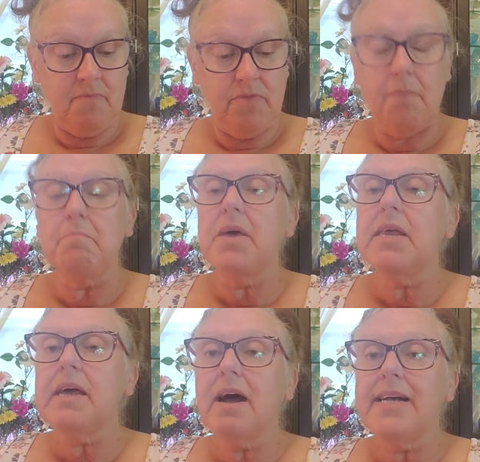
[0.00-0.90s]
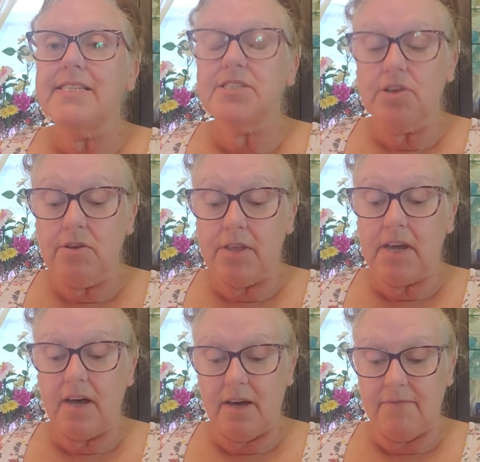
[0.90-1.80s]
the minute I saw the
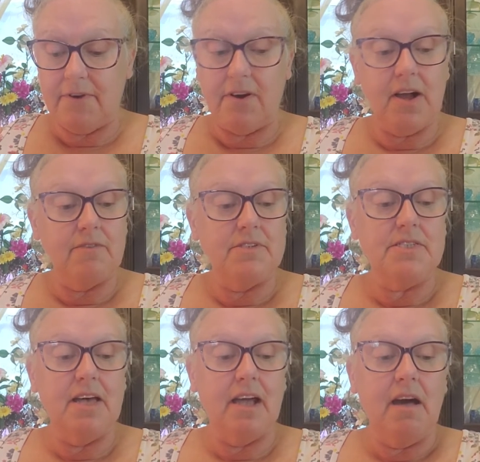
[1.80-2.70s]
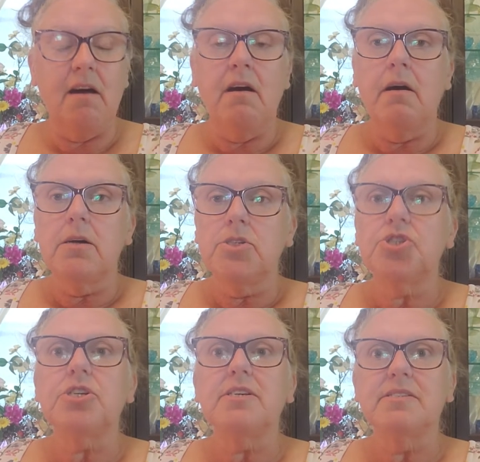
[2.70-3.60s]
cover, I was like, oh,
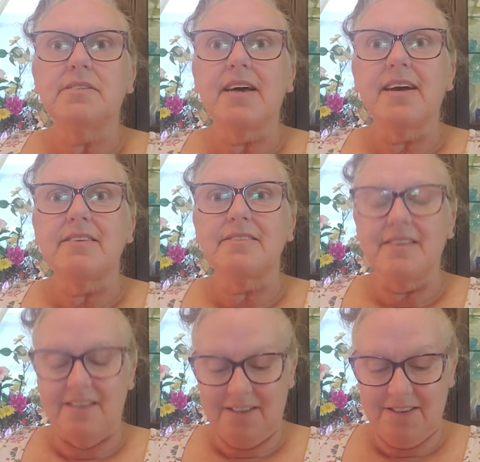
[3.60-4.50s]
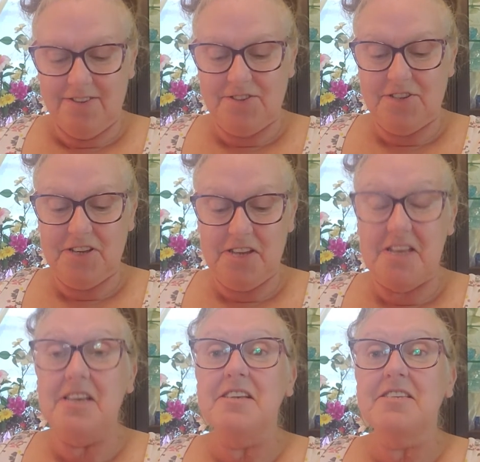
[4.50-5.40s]
she's sassy.
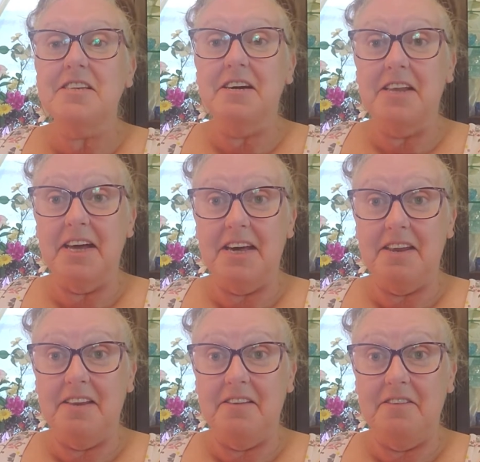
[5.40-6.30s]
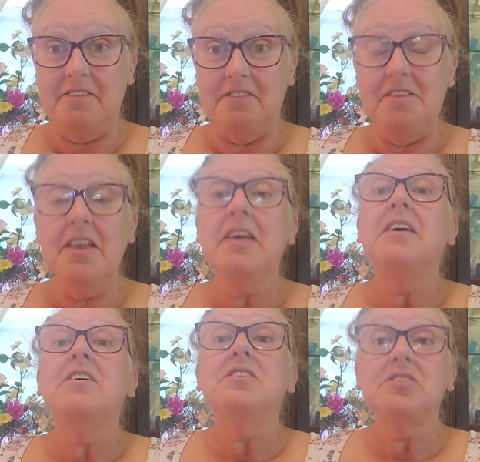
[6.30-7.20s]
She's got attitude.
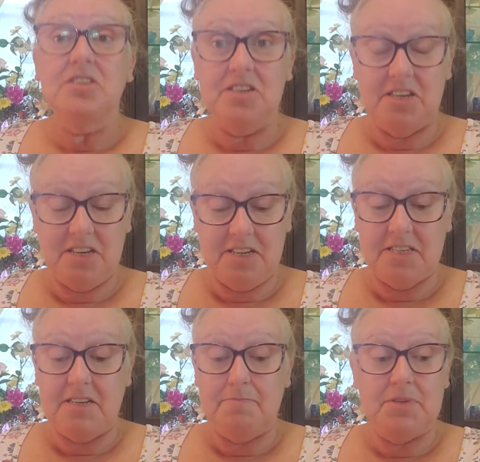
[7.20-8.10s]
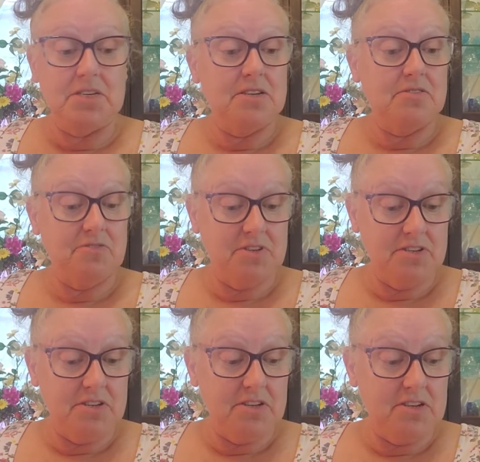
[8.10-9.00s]
She's up to no
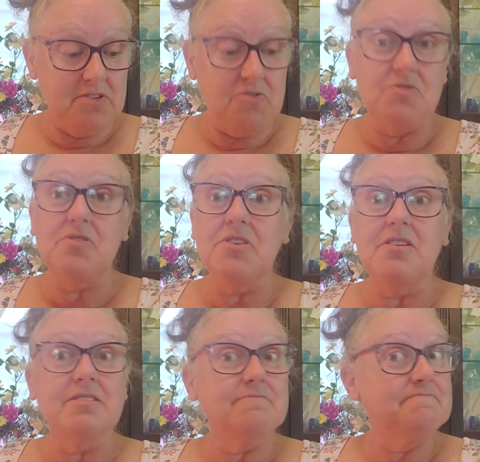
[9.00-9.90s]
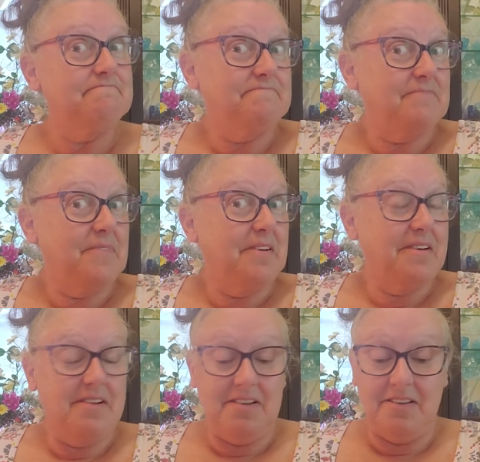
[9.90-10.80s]
good, or I
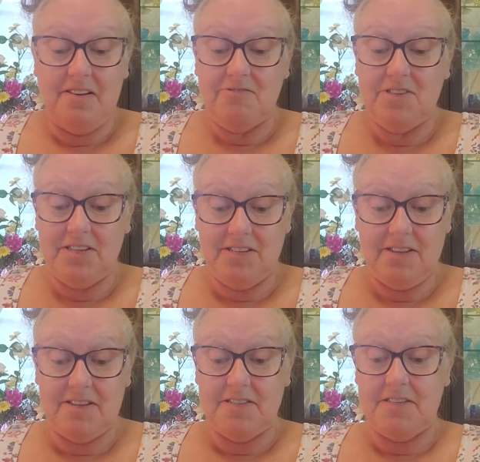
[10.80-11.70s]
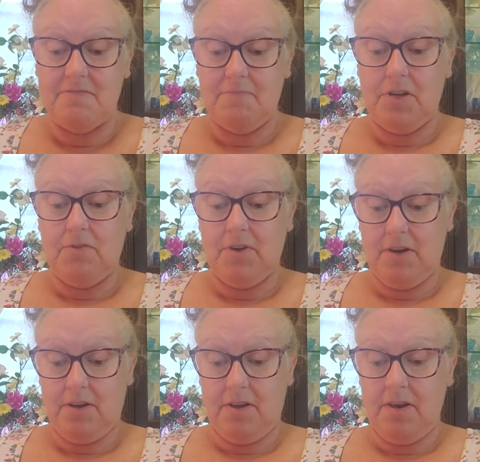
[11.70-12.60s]
don't know, she's got something going
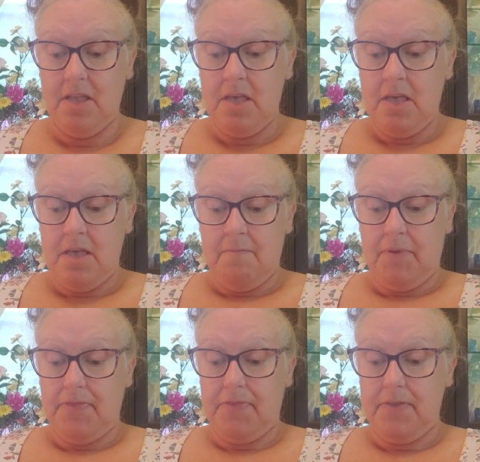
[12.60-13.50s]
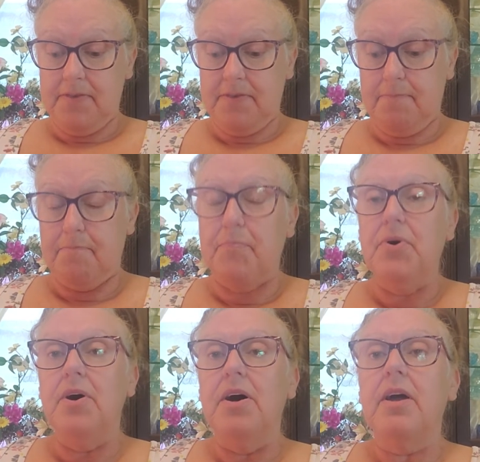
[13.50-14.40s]
on. But this
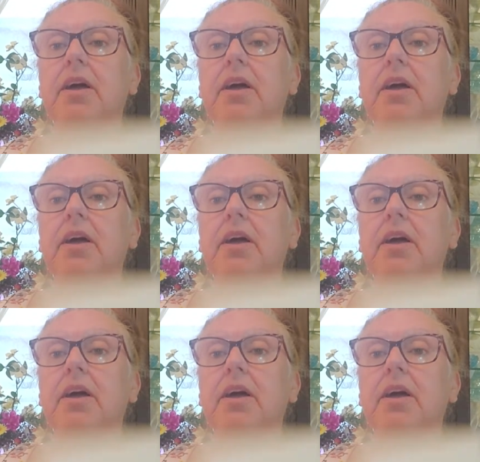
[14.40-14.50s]
book